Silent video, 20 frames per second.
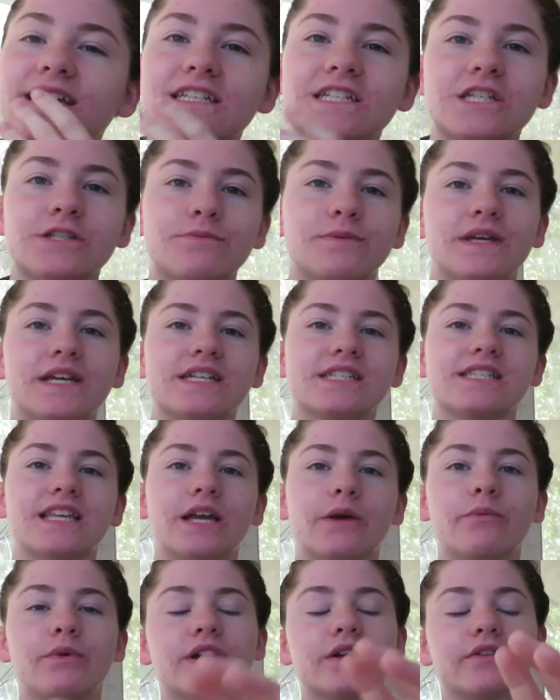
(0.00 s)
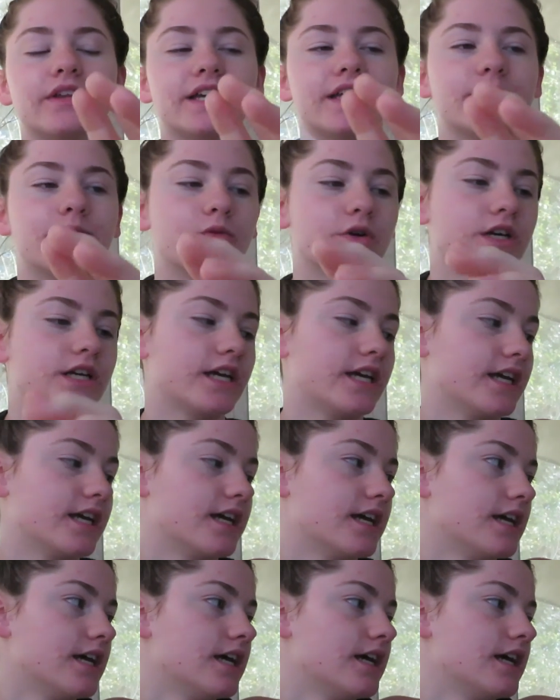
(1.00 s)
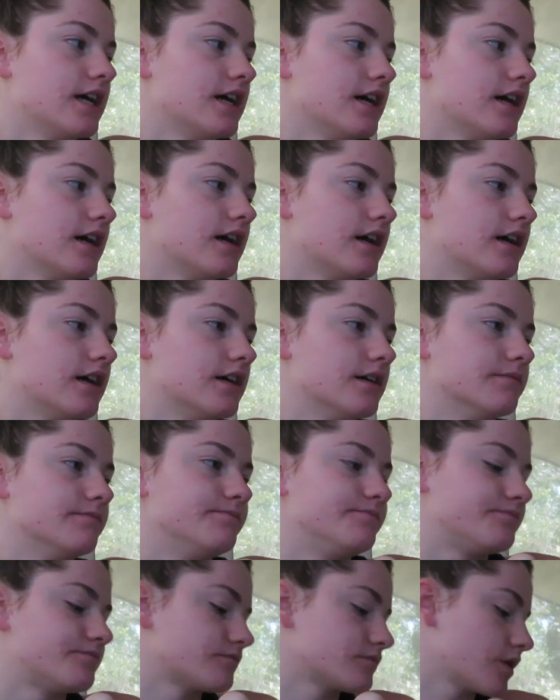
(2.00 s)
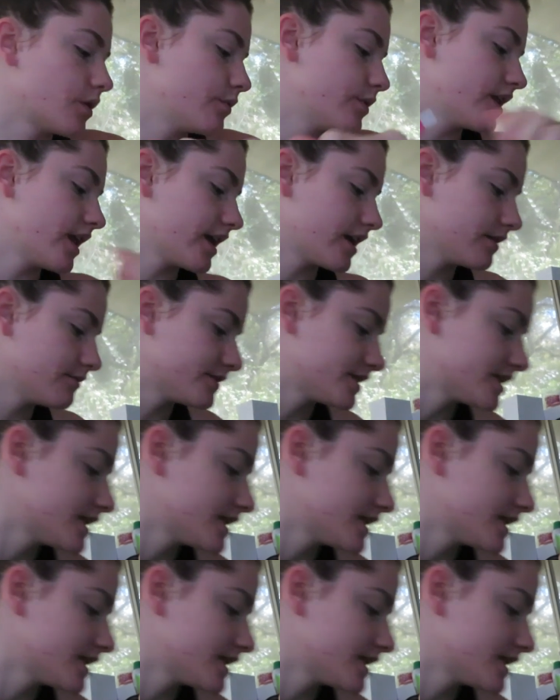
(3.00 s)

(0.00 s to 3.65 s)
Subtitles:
just because, like, we don't like him working. We like him